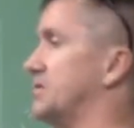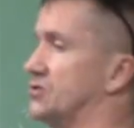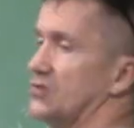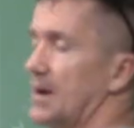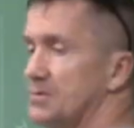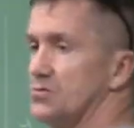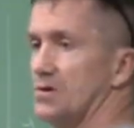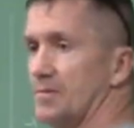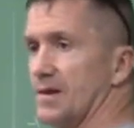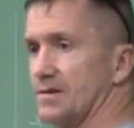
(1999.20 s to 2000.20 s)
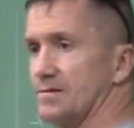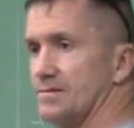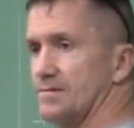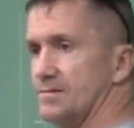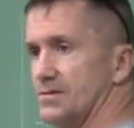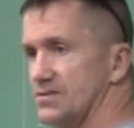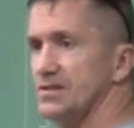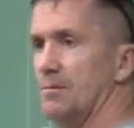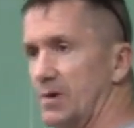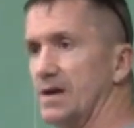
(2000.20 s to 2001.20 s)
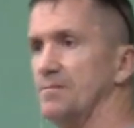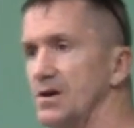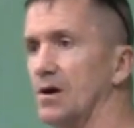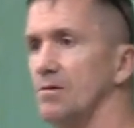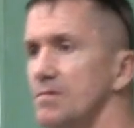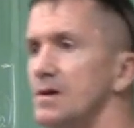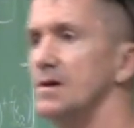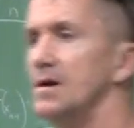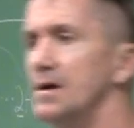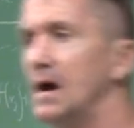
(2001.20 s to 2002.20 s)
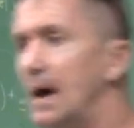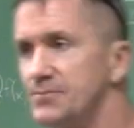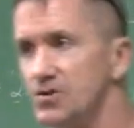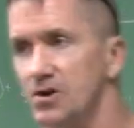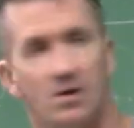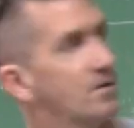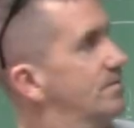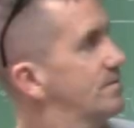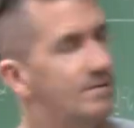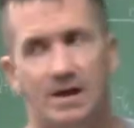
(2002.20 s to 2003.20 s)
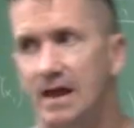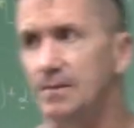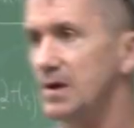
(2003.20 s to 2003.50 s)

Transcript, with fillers: with the trapezoidal method. Just something we can, you know, observe, and then we